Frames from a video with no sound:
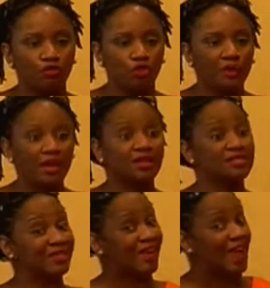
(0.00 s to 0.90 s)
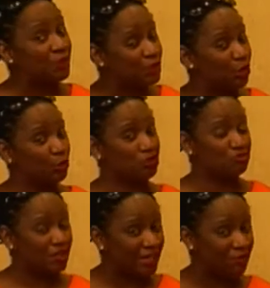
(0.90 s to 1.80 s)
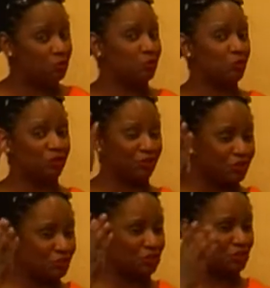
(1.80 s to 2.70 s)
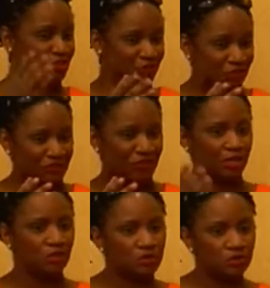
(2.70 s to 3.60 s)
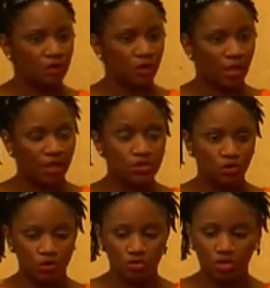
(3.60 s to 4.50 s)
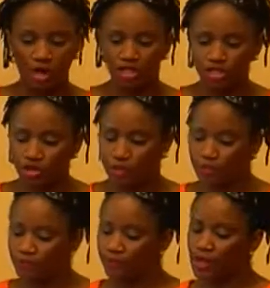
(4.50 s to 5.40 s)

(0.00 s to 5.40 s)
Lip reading: format. Because again, we don't want to read, but we want to look at pictures and look at videos, okay? So those are highly shareable.